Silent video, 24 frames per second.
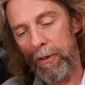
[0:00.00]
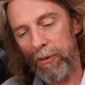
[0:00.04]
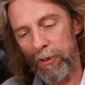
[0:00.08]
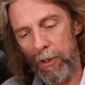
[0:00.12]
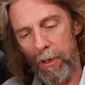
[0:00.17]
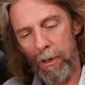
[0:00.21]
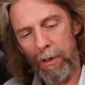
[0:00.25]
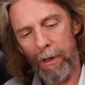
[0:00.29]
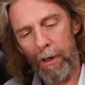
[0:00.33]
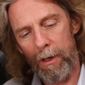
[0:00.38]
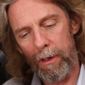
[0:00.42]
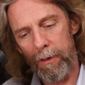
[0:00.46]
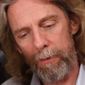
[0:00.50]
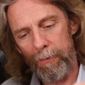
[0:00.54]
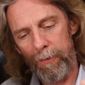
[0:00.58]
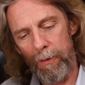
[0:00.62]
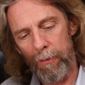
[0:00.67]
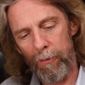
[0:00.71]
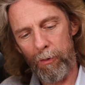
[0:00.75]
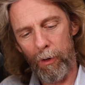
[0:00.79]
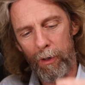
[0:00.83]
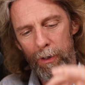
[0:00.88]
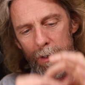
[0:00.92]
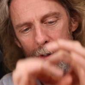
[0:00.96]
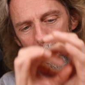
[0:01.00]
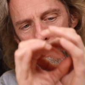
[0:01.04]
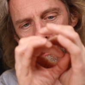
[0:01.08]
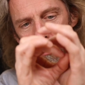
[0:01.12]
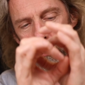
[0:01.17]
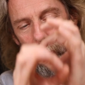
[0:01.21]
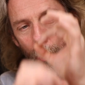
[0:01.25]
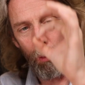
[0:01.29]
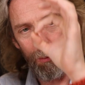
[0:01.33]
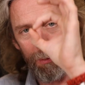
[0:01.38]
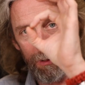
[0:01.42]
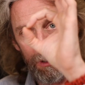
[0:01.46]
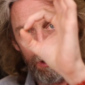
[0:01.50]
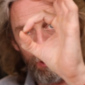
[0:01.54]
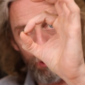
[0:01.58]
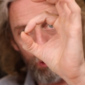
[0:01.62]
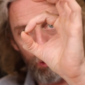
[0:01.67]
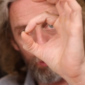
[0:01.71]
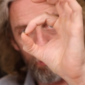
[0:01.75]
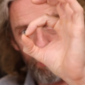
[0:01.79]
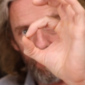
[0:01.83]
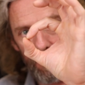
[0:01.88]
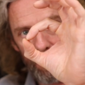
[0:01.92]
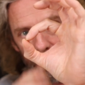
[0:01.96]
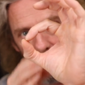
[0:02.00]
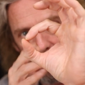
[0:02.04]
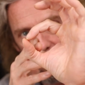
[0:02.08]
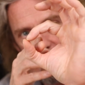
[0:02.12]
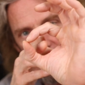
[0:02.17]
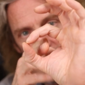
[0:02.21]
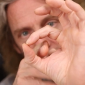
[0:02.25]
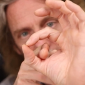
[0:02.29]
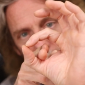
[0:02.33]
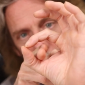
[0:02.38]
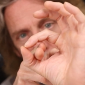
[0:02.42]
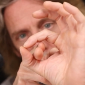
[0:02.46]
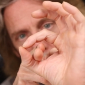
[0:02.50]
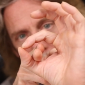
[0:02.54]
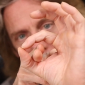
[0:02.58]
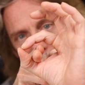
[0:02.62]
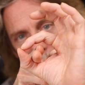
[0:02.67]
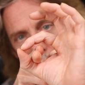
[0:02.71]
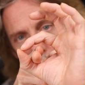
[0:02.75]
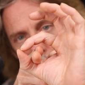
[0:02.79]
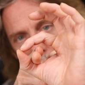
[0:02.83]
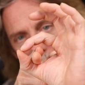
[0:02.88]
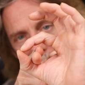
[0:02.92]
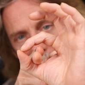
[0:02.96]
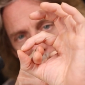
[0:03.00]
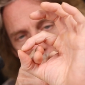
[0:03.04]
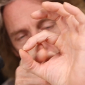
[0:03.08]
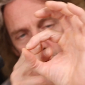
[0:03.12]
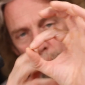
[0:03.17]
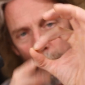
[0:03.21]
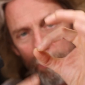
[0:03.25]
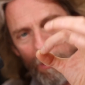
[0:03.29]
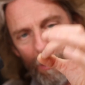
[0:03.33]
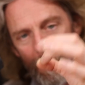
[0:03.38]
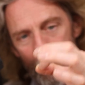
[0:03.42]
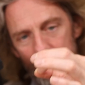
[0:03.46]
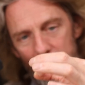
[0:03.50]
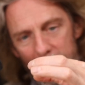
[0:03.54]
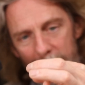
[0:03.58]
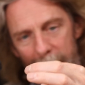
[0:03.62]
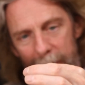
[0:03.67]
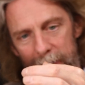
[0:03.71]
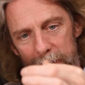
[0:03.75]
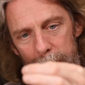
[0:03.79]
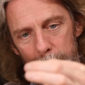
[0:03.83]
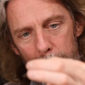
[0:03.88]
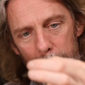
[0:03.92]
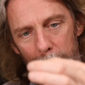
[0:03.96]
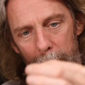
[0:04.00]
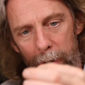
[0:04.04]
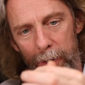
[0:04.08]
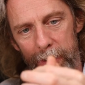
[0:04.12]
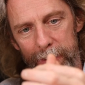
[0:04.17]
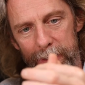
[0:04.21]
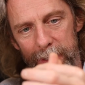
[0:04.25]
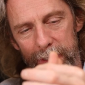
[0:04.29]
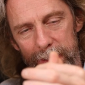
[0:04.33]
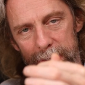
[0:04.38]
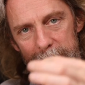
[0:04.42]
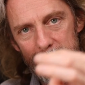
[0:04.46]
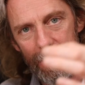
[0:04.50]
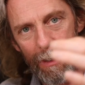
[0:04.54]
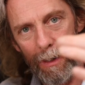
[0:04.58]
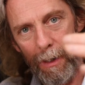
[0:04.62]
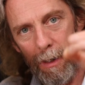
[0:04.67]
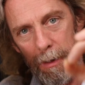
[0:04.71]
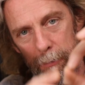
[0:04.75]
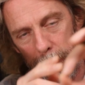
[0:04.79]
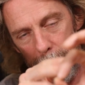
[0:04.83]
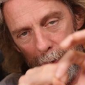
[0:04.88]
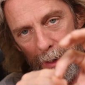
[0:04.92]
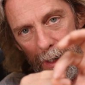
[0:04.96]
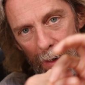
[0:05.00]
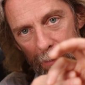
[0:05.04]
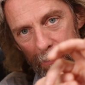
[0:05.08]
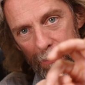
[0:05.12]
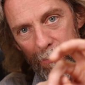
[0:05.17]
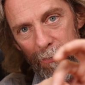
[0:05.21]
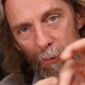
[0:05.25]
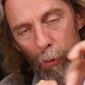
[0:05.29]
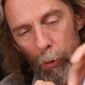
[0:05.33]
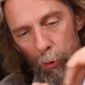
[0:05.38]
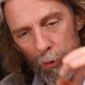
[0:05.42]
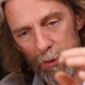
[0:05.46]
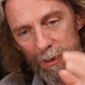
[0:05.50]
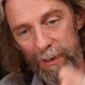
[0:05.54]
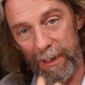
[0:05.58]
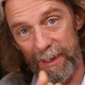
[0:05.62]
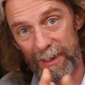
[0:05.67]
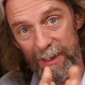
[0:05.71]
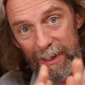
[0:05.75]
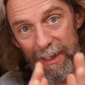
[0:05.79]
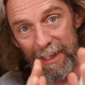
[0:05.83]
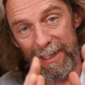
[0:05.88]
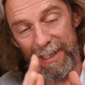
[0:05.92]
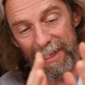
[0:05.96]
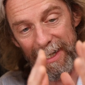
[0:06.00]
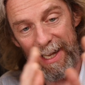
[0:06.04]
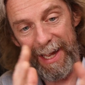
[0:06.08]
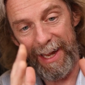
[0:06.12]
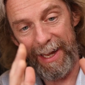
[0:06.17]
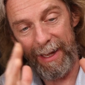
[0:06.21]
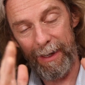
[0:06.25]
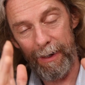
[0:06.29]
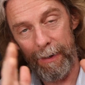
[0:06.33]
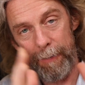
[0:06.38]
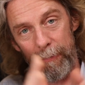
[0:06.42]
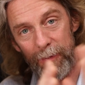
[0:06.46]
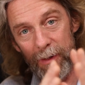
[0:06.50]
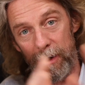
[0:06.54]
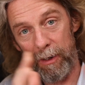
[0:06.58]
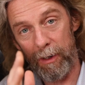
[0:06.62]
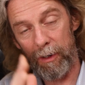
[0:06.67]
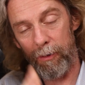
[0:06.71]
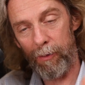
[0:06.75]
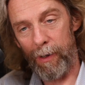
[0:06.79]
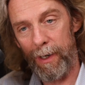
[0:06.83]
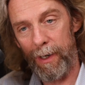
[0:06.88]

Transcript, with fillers: So you kind of, you've got your normal lumen and then you've got a false lumen as blood is being forced into this layer and